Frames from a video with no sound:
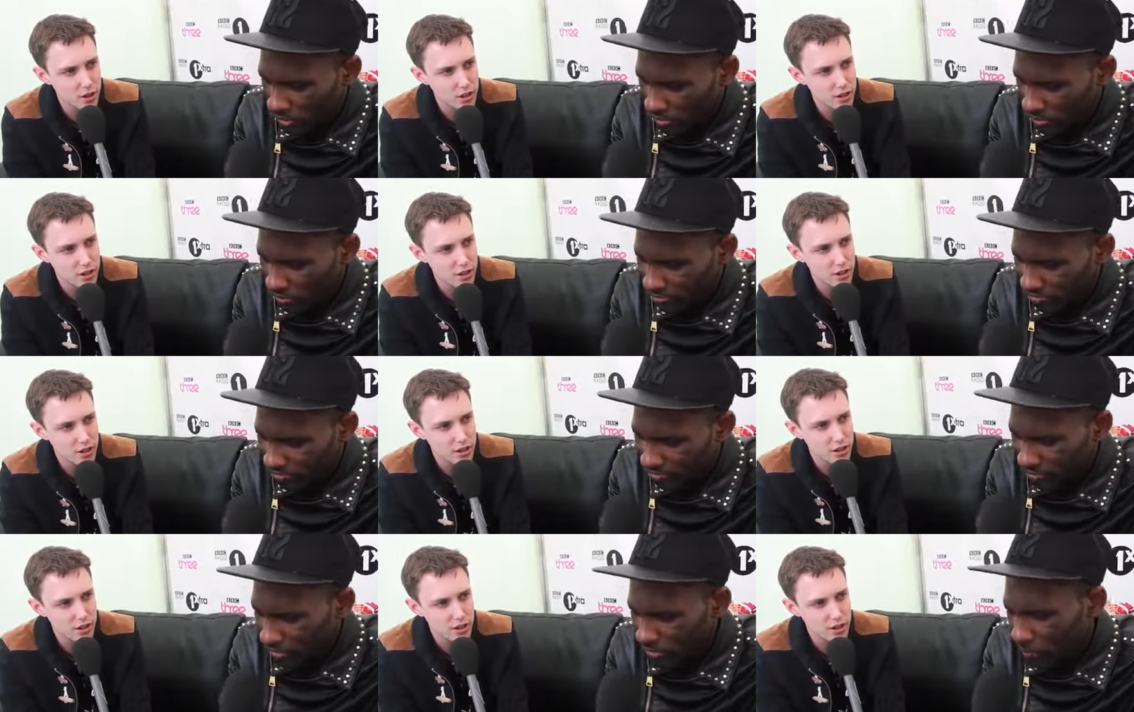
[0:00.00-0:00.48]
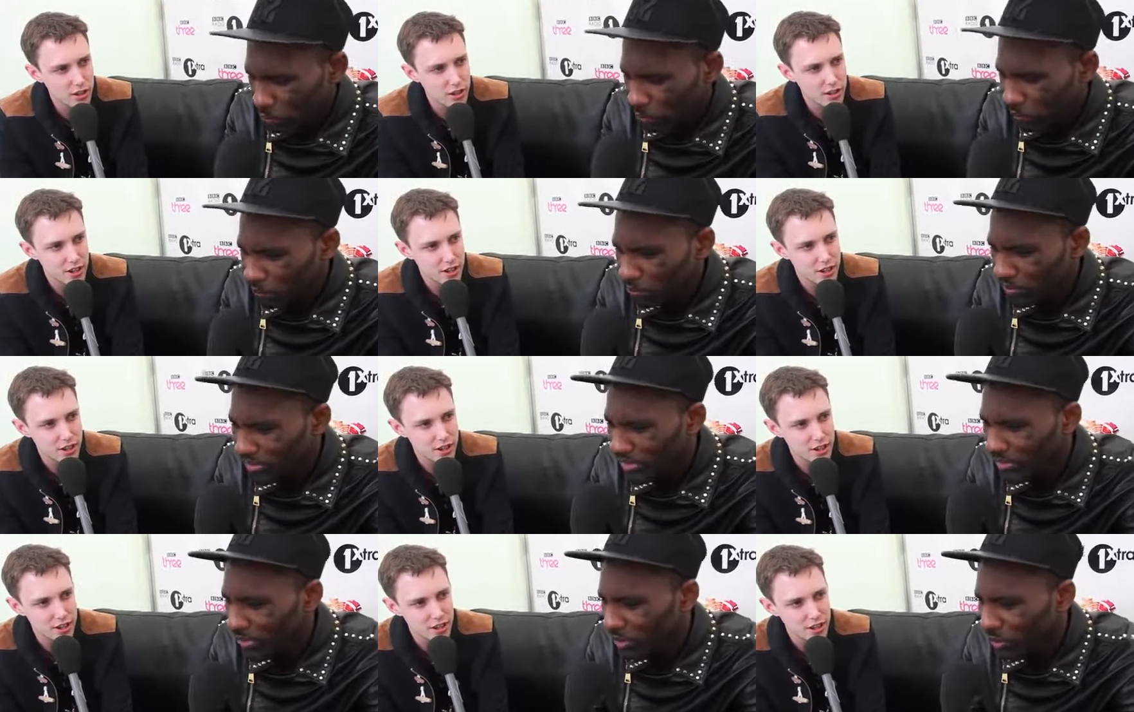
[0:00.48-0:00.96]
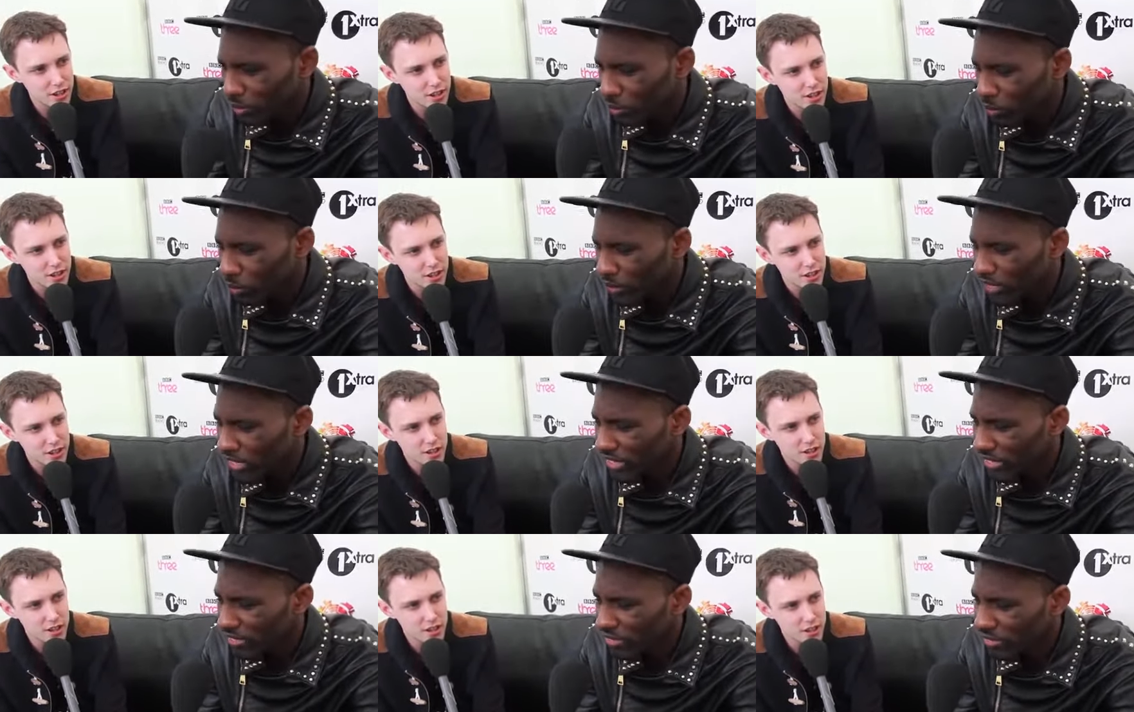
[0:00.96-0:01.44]
Speaker 1: Mm, it's probably not
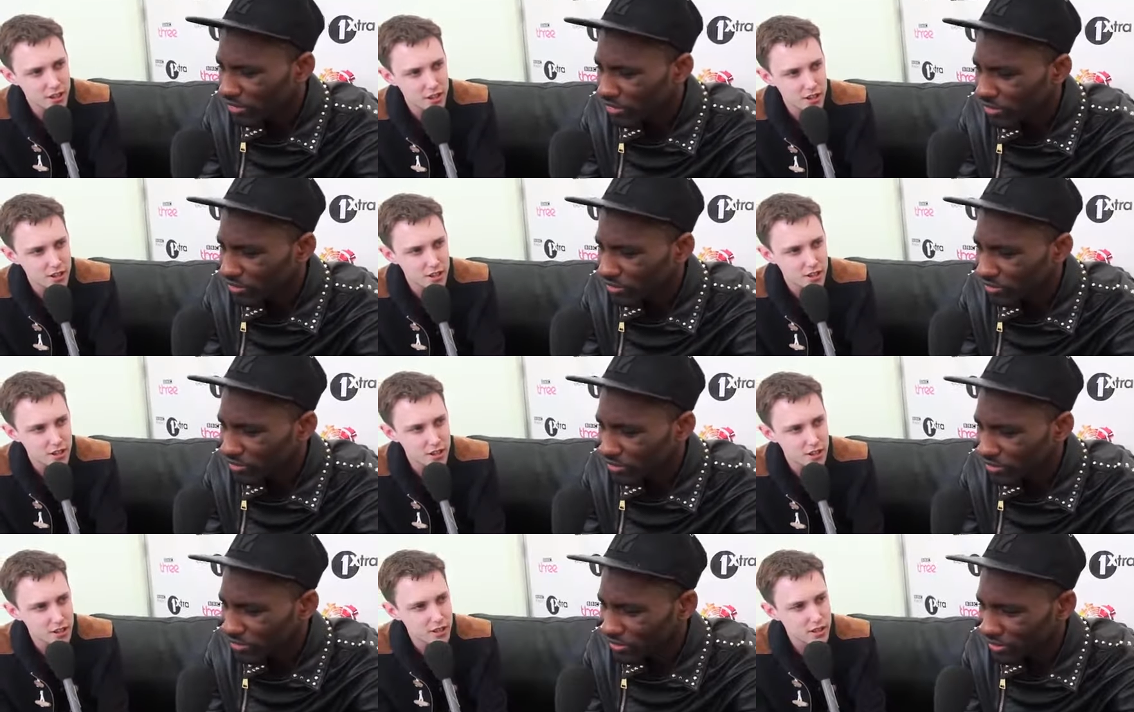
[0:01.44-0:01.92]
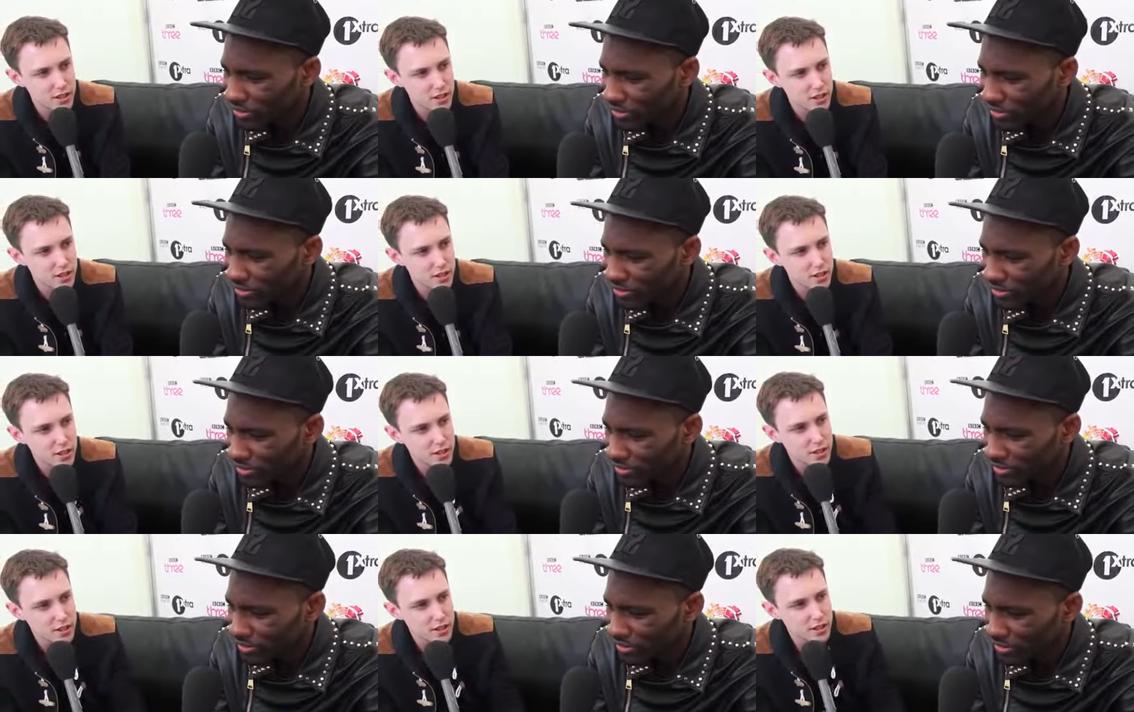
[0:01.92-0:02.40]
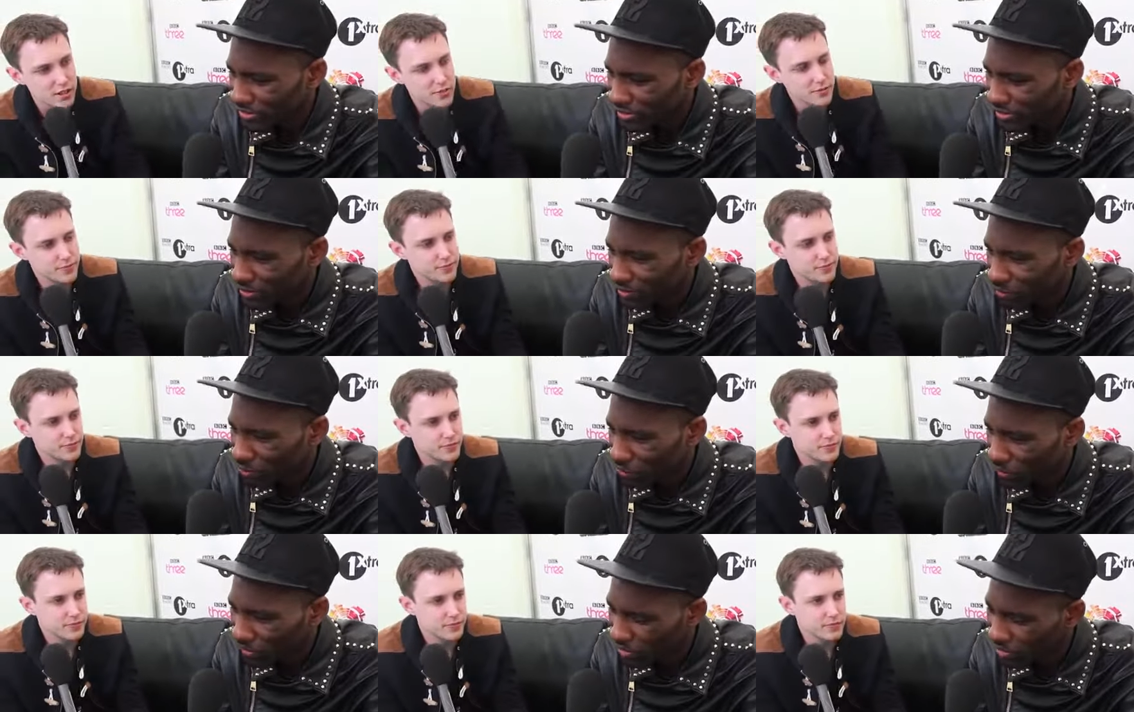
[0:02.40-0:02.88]
weird in
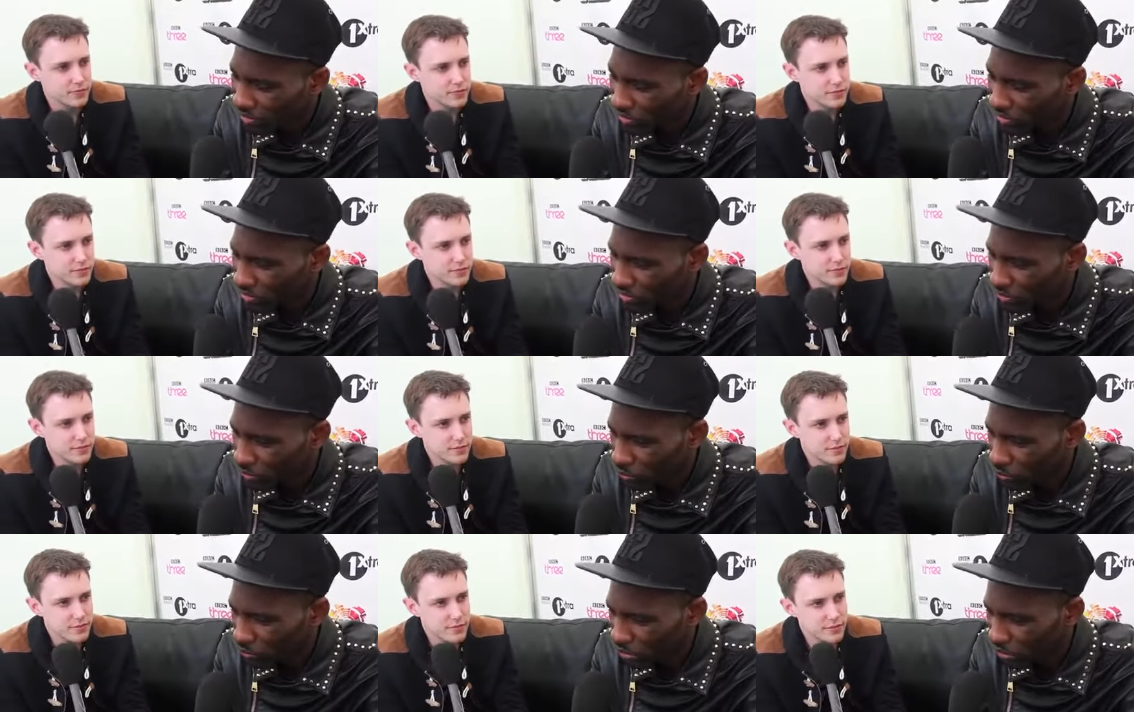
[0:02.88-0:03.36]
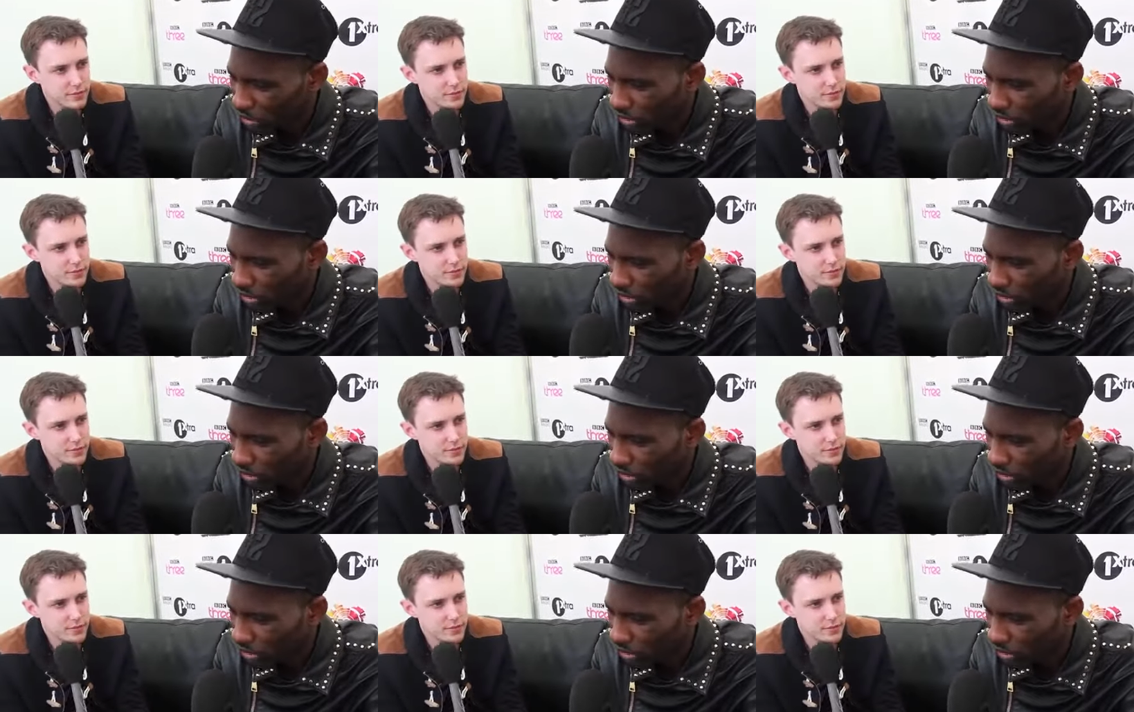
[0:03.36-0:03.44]
comparison to what